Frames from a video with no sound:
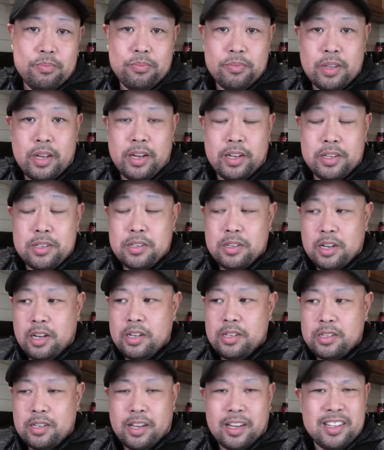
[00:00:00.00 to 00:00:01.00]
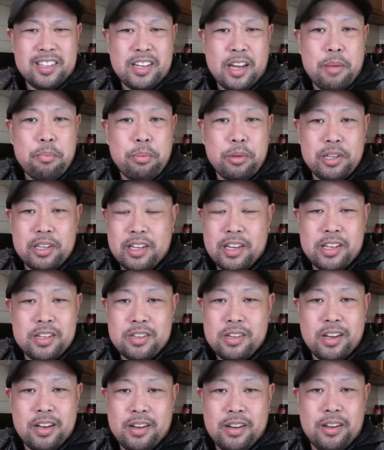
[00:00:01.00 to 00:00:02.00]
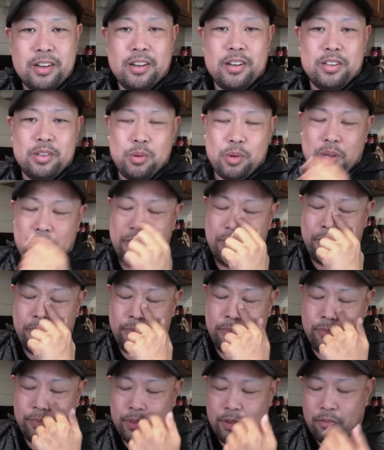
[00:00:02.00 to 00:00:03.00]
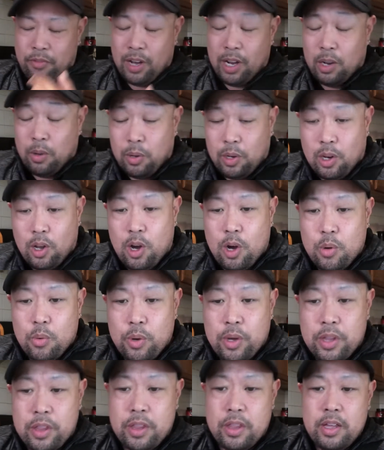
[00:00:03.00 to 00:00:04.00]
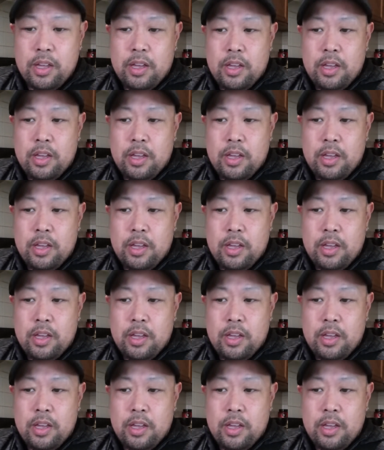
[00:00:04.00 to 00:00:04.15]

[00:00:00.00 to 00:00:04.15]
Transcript: I guess it's like a template, because you can follow along with.